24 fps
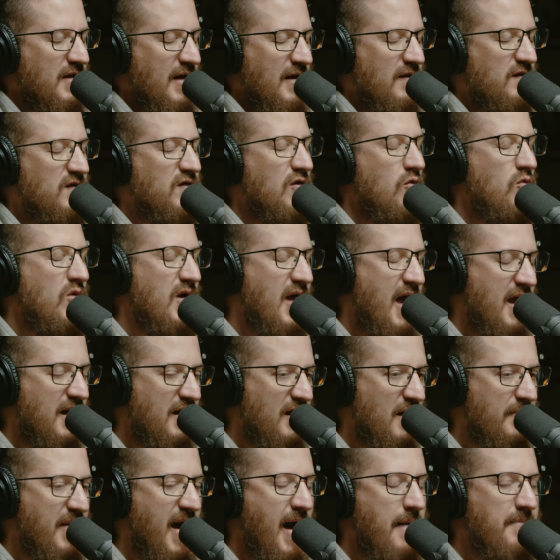And so what
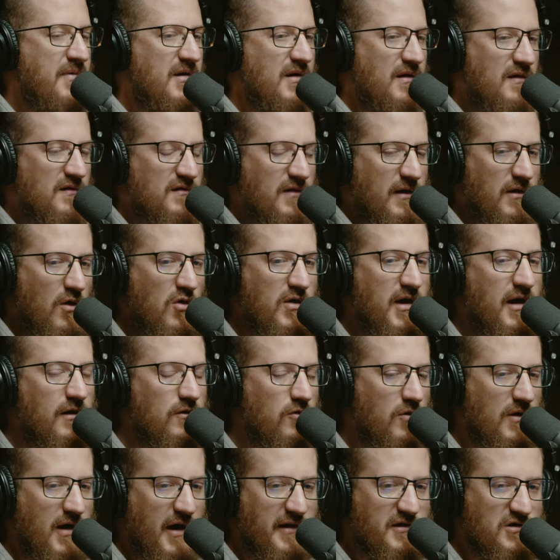ended up happening is like, okay,
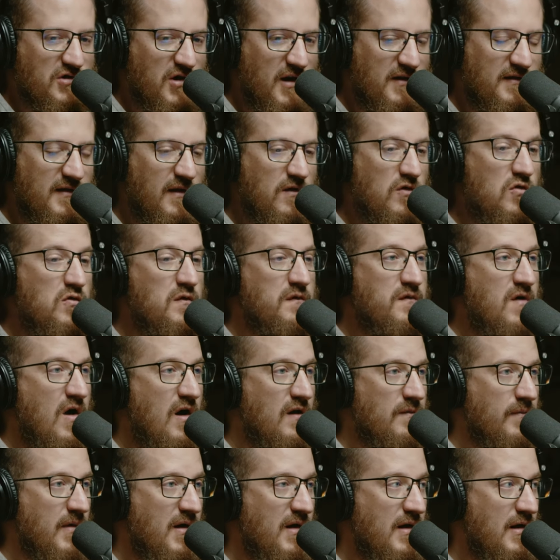Lord, I trust that you have
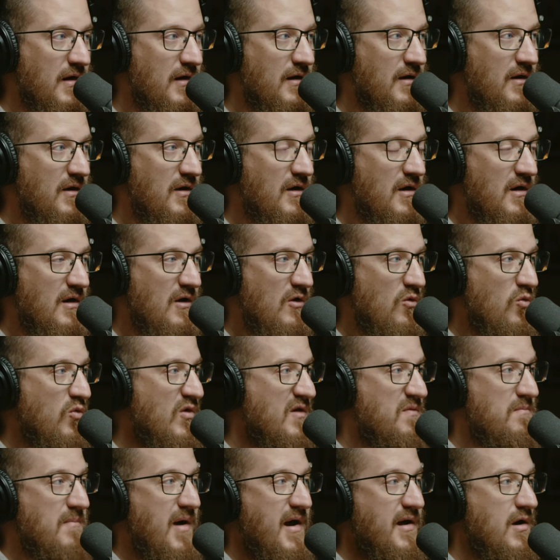called me here
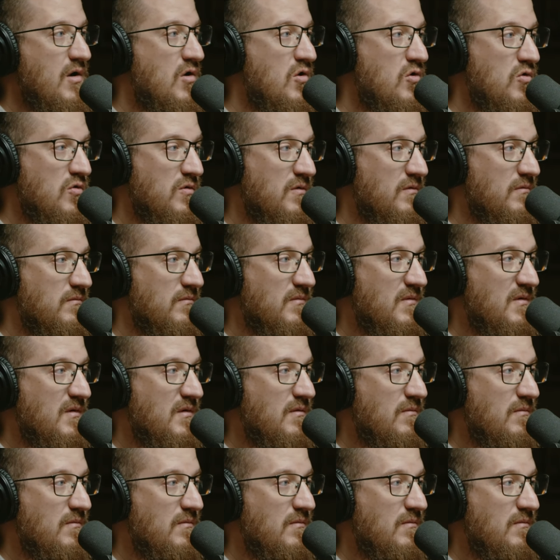with my own,